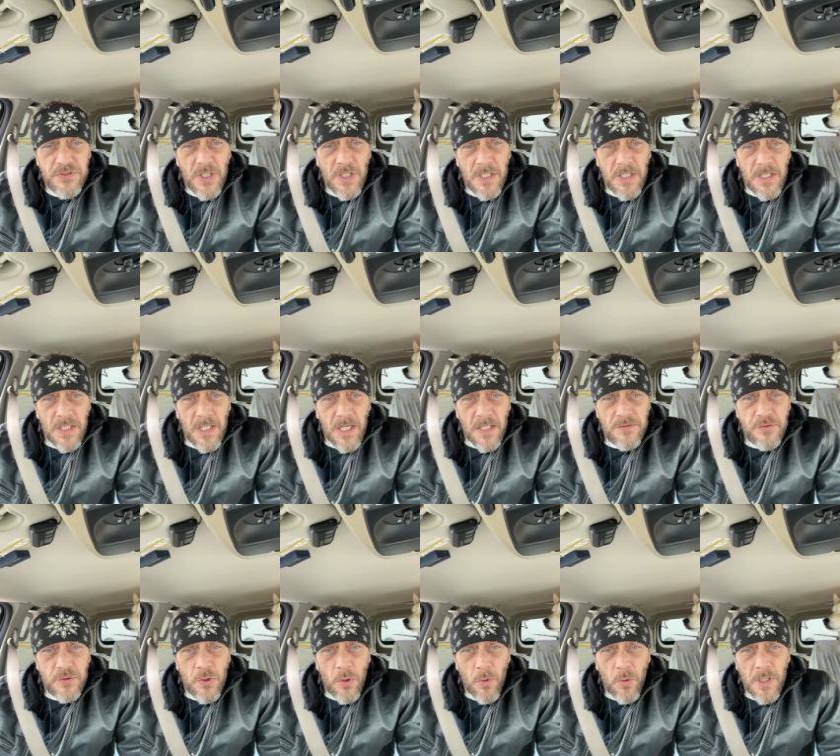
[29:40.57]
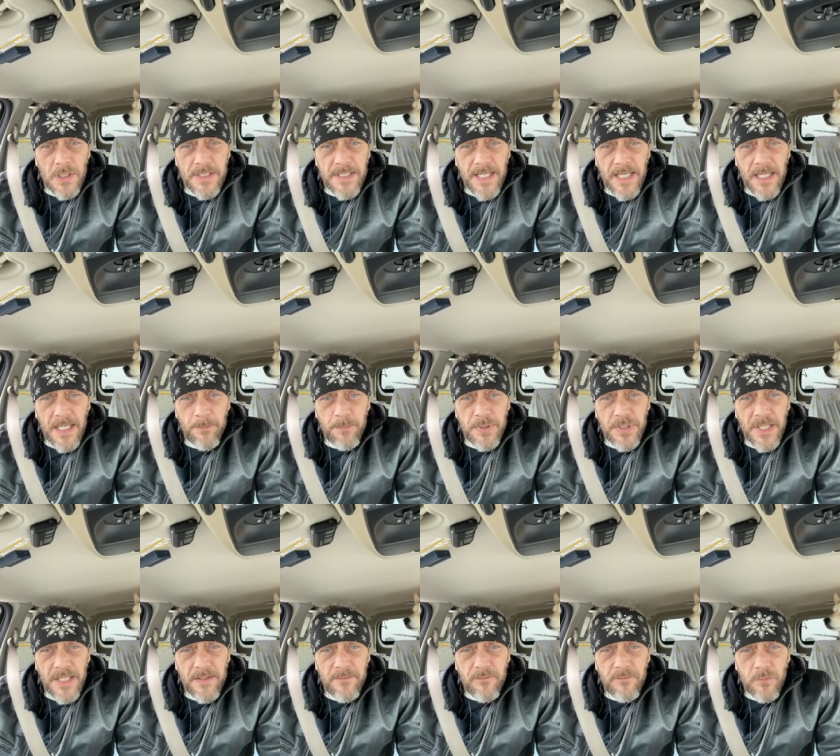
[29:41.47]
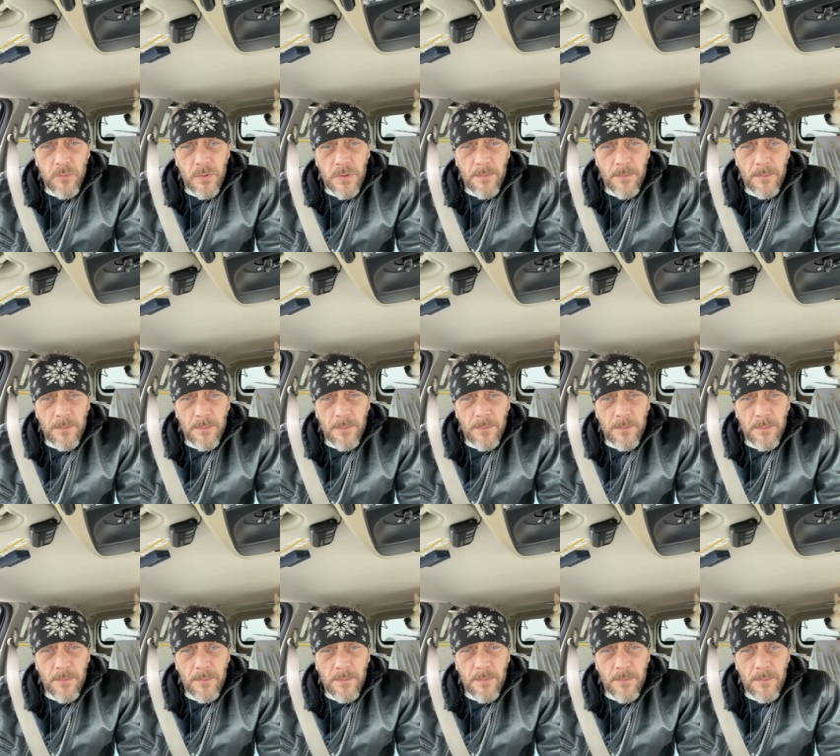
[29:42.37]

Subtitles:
I also go on Gab platform.